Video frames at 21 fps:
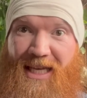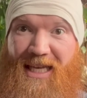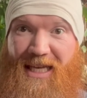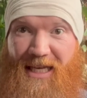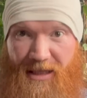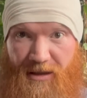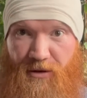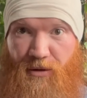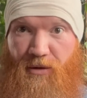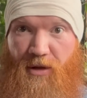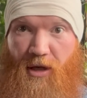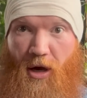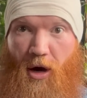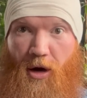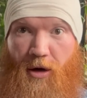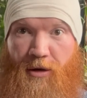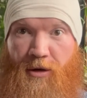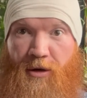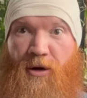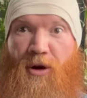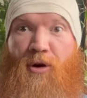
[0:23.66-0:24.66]
into the
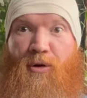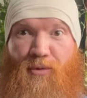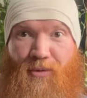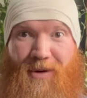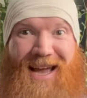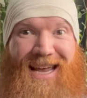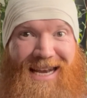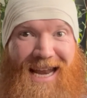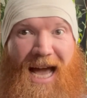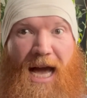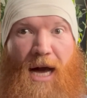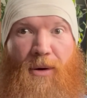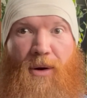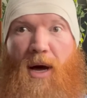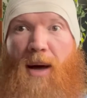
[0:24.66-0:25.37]
garden right now,